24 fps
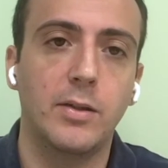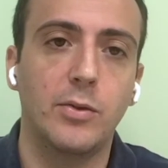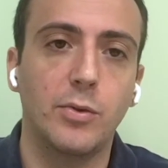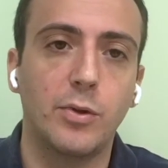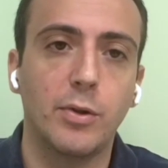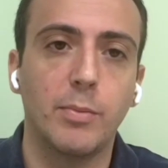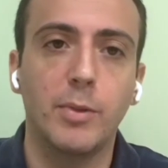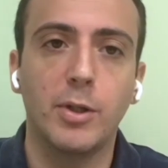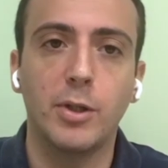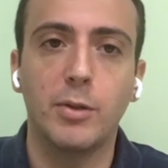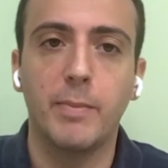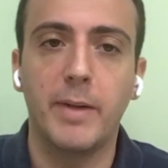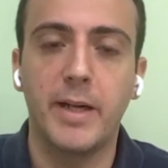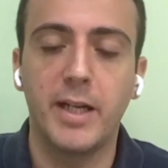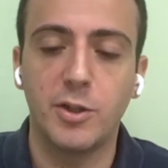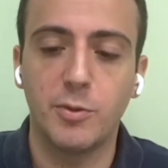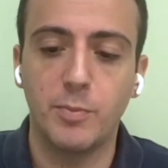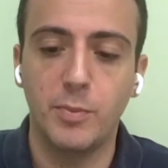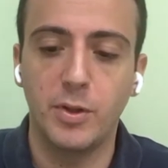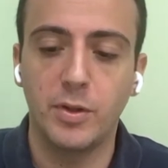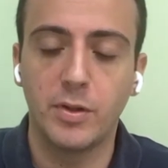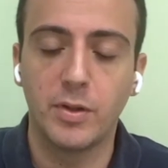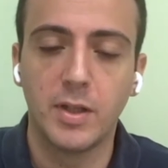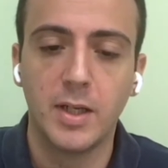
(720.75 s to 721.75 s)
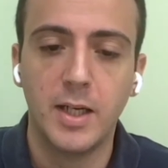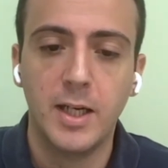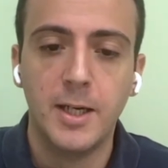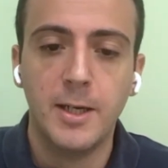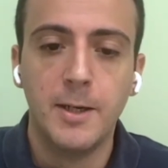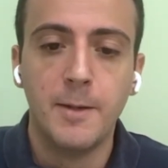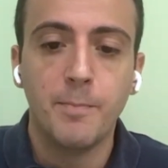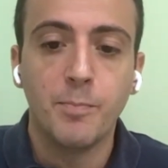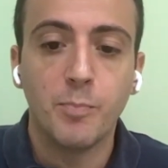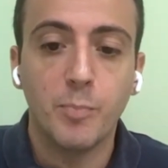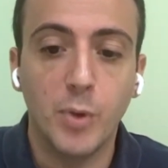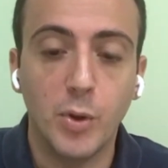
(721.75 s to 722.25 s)
document management,
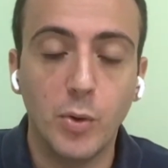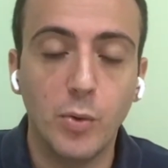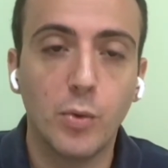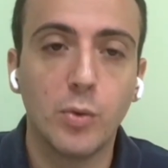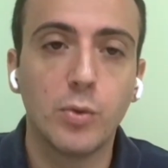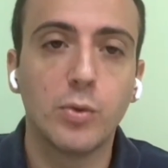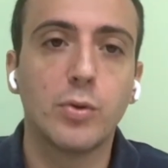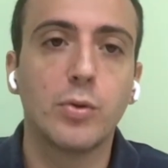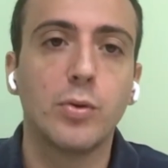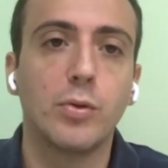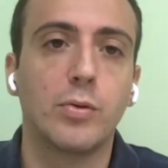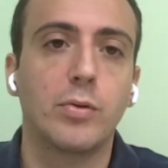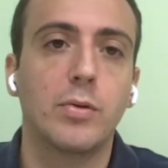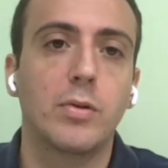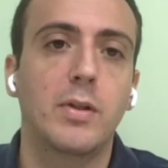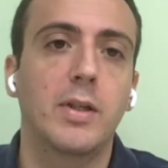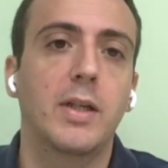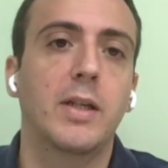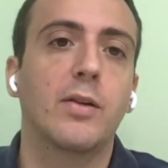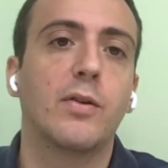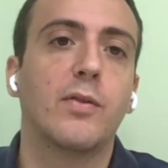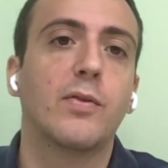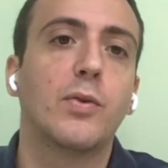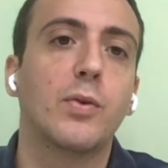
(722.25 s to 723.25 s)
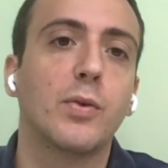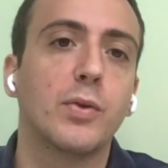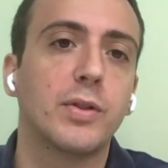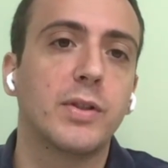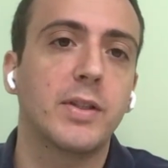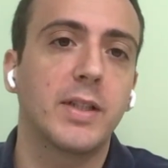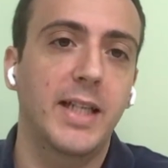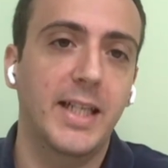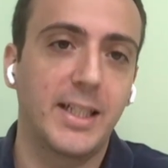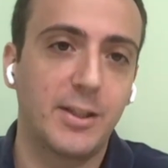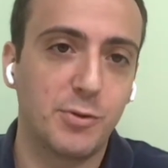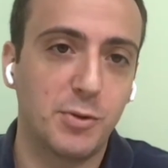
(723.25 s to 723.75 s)
but also, and of course
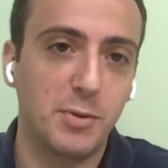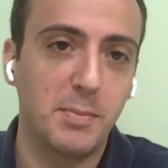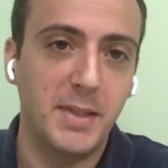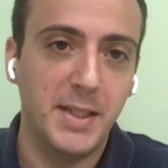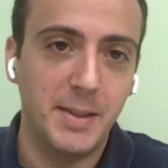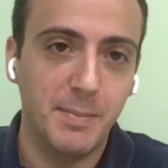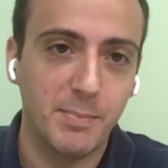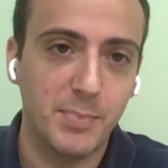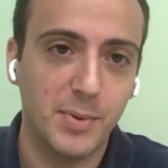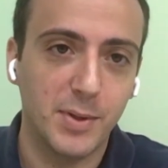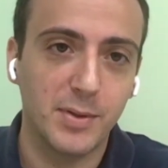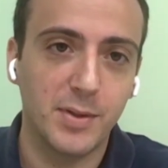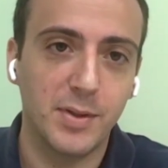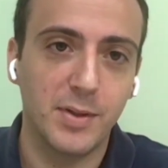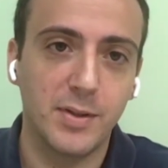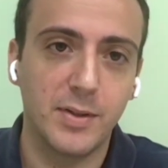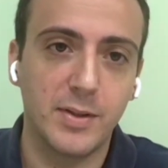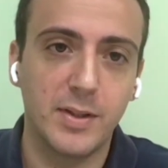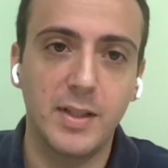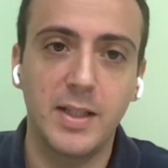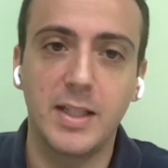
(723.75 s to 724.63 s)
extremely important,